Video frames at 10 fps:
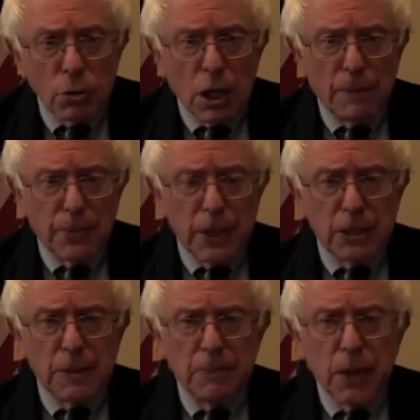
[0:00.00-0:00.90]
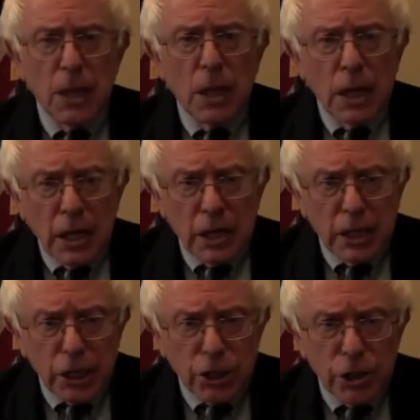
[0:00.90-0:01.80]
companies. In
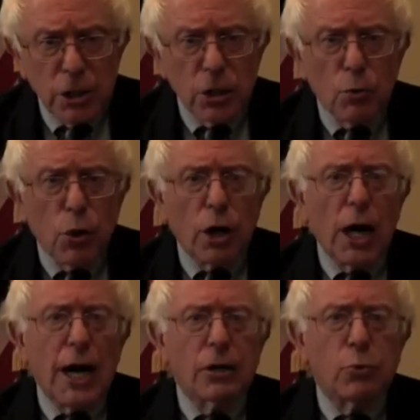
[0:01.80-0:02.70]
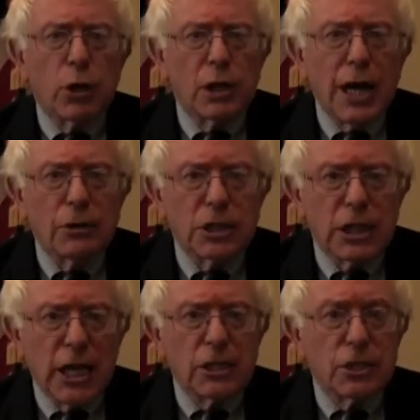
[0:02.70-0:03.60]
addition, the Work Act would allow
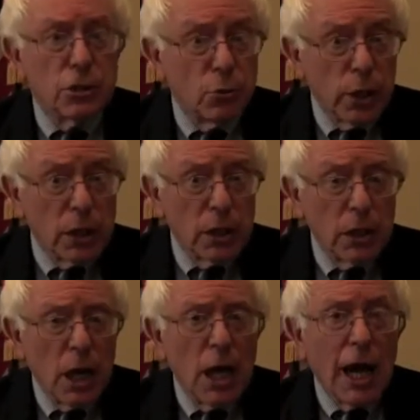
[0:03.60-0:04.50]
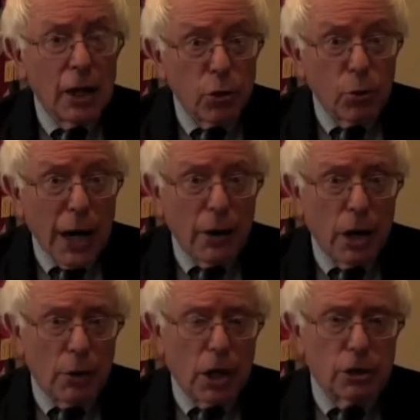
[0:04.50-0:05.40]
states in New England and throughout
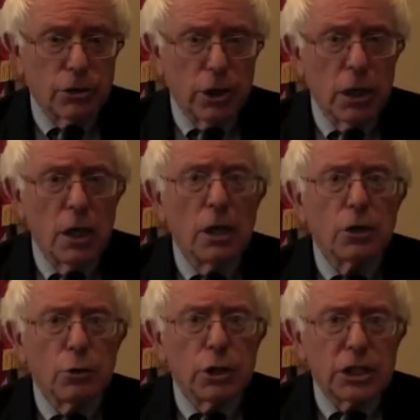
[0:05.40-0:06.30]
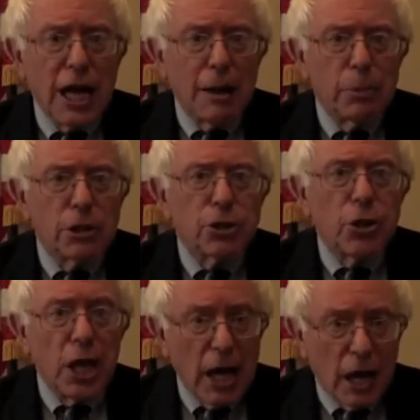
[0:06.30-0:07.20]
our country to establish
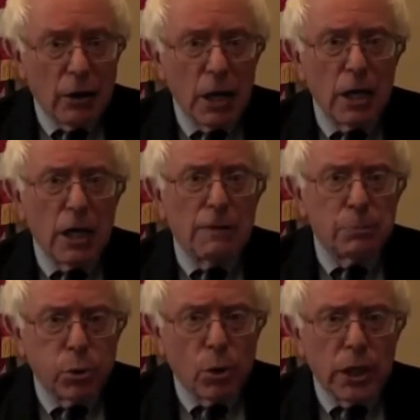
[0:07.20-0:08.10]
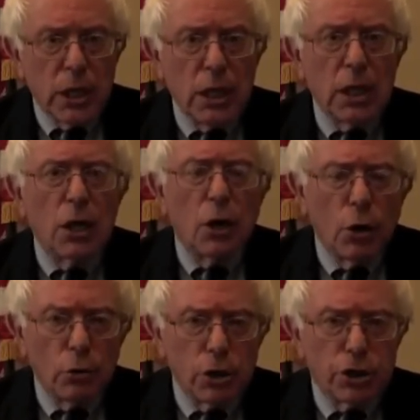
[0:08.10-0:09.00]
their employee
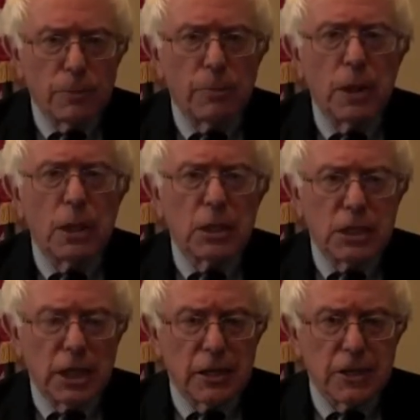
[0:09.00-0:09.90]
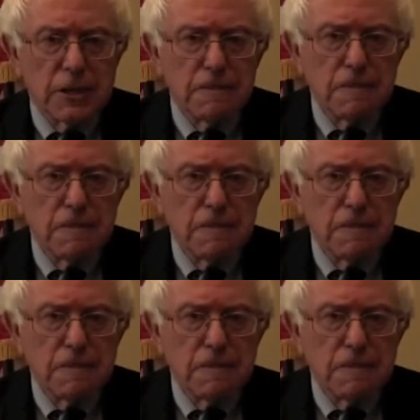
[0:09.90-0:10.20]
ownership centers.